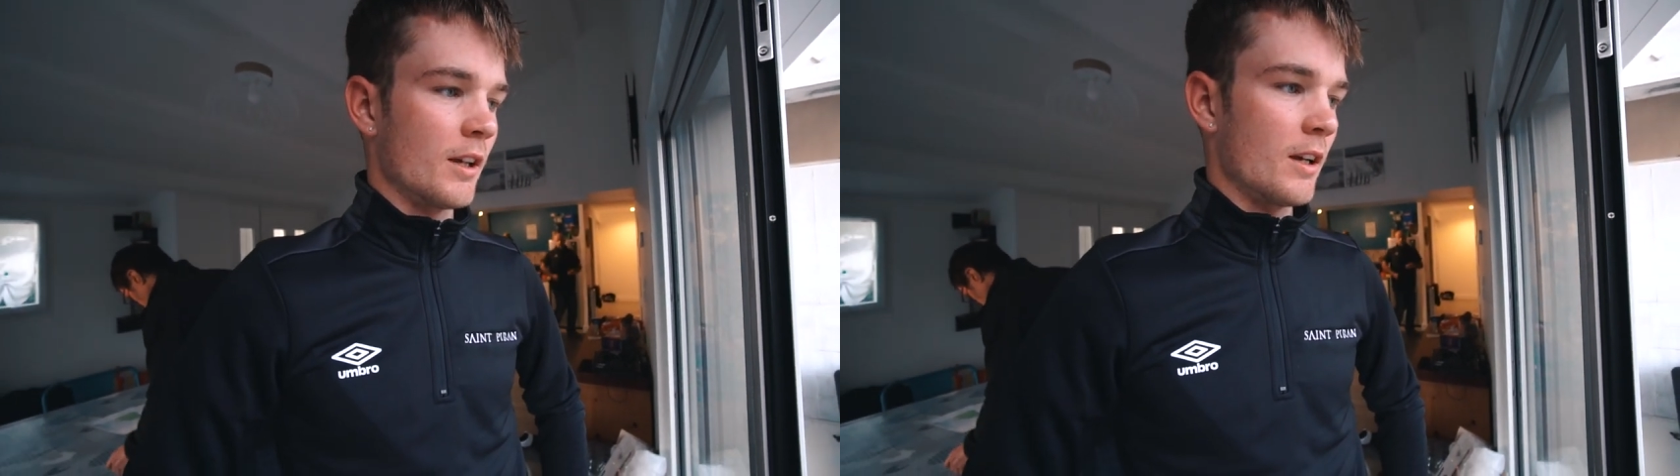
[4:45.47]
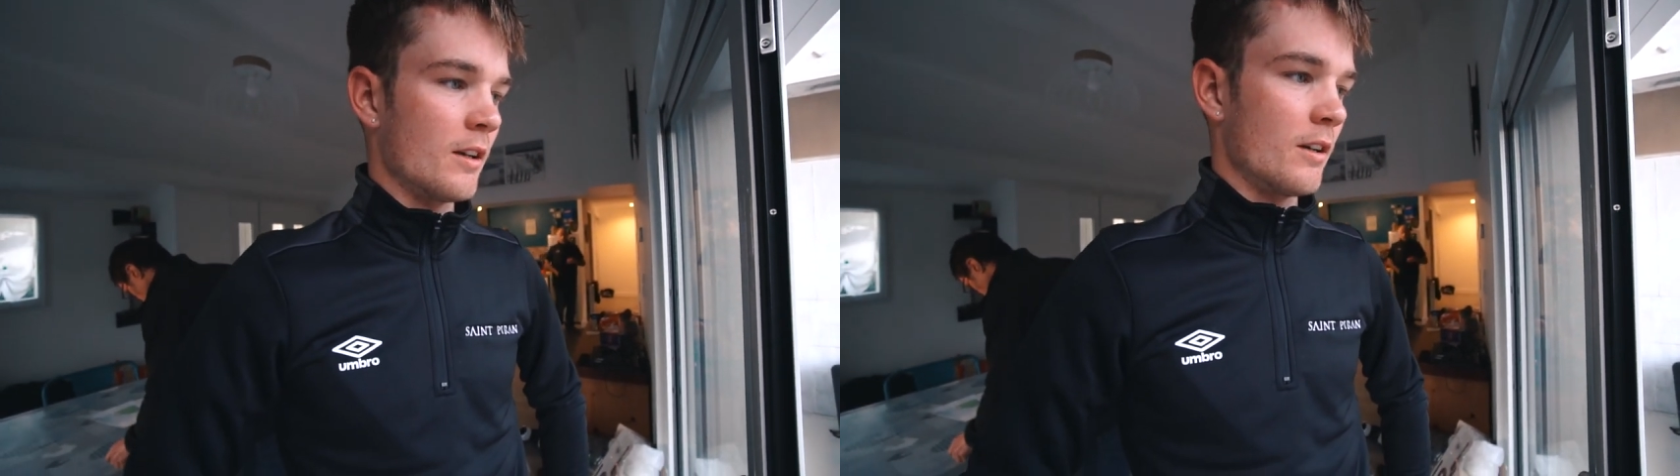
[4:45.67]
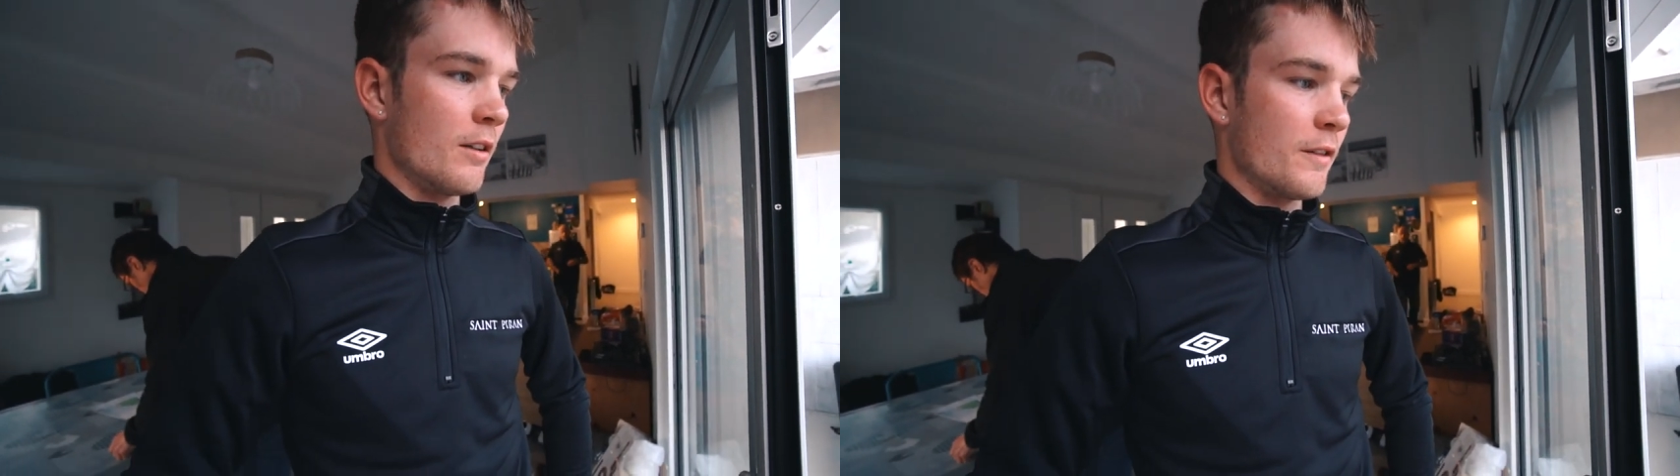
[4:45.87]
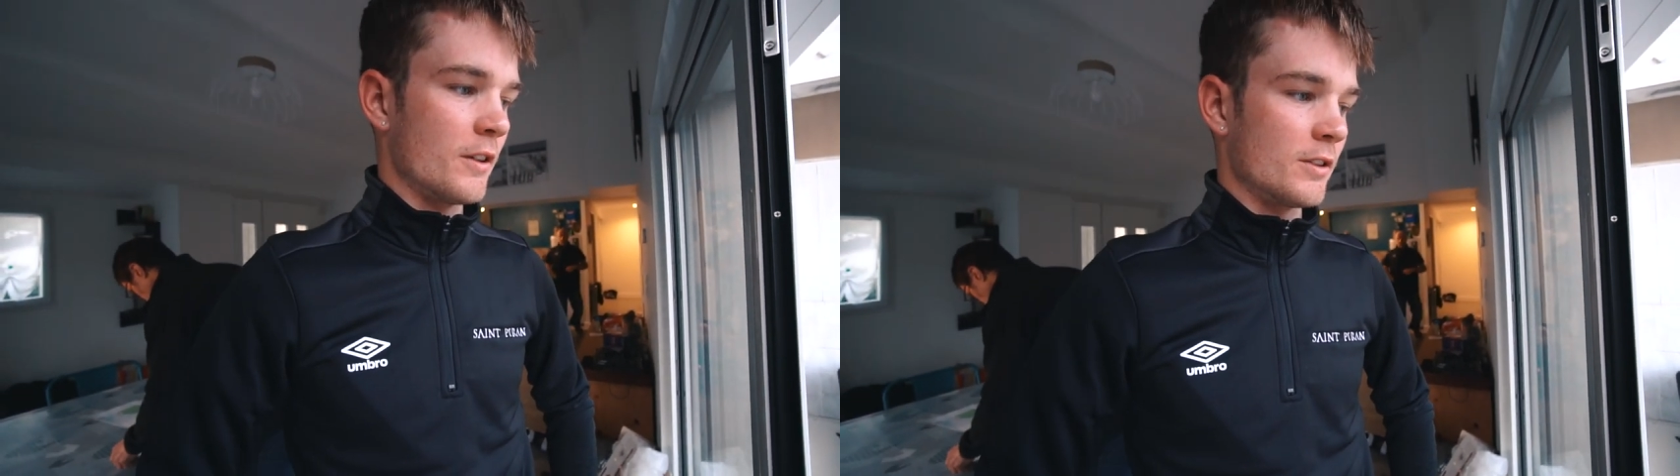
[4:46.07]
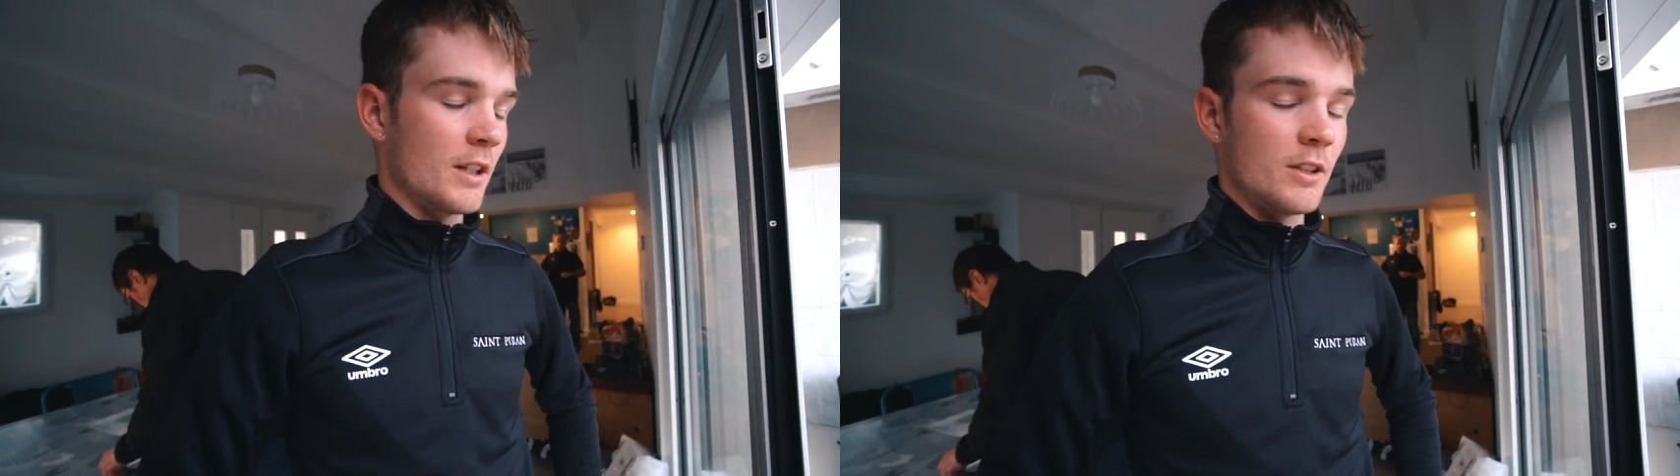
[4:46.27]
do.
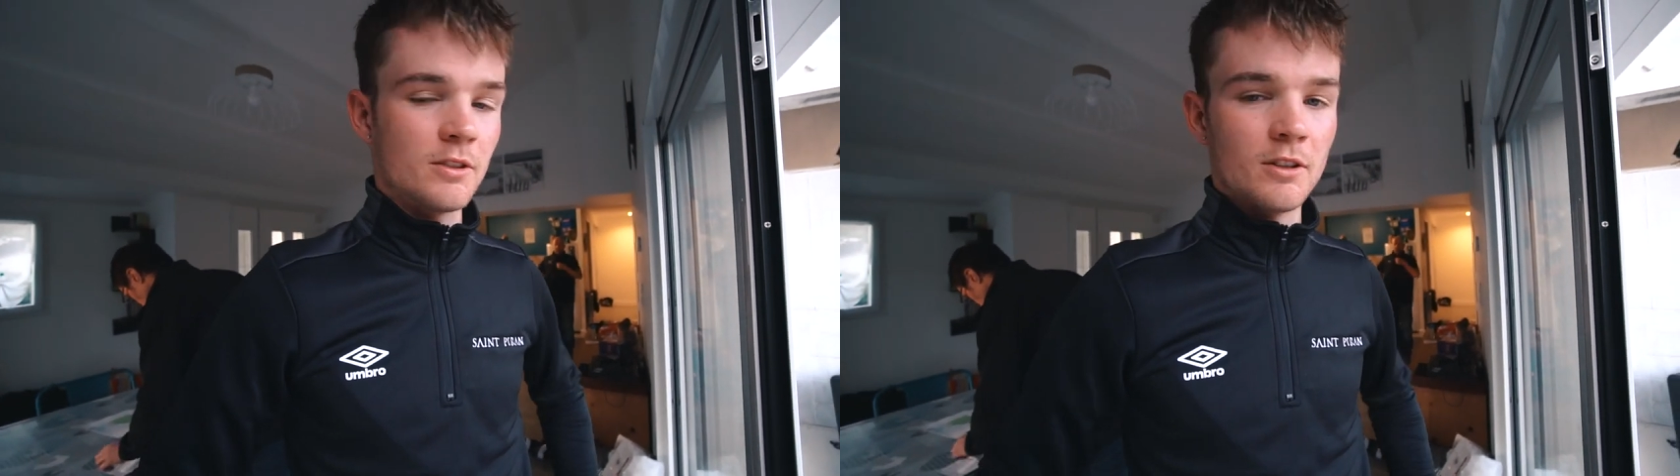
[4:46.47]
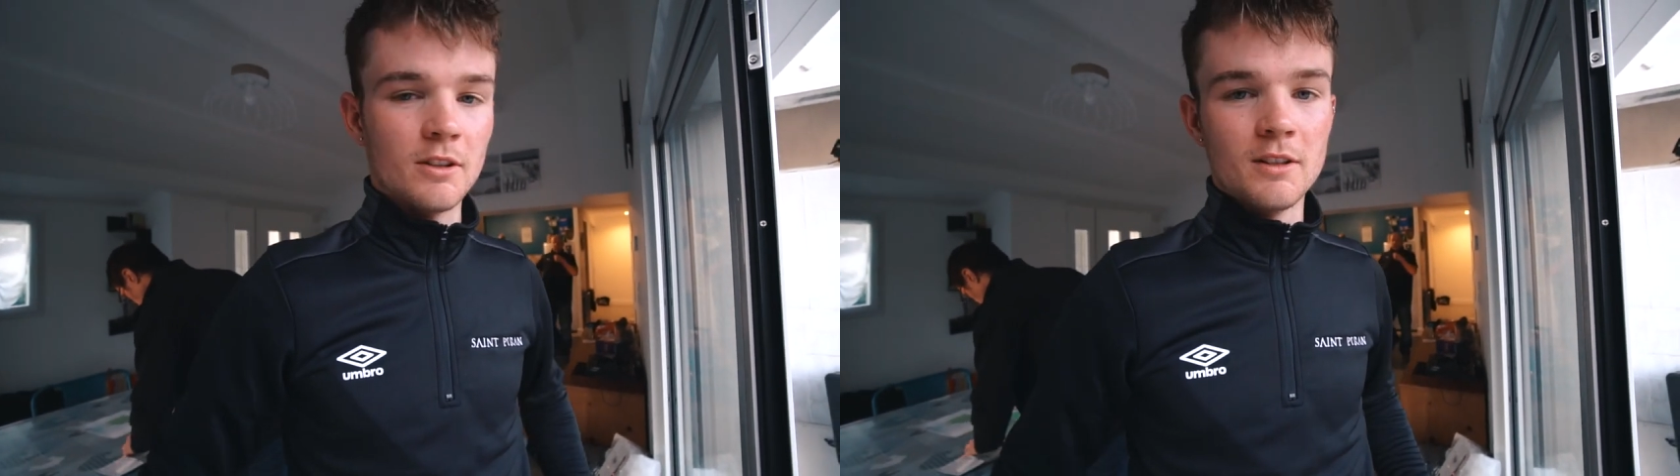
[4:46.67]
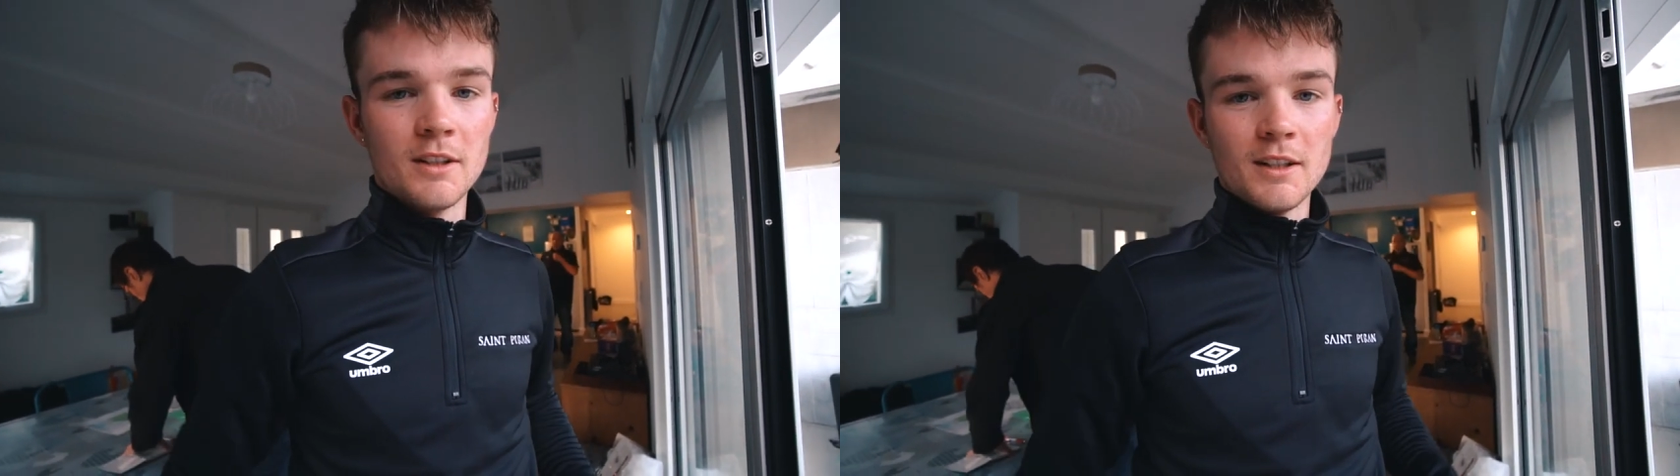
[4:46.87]
First stage done.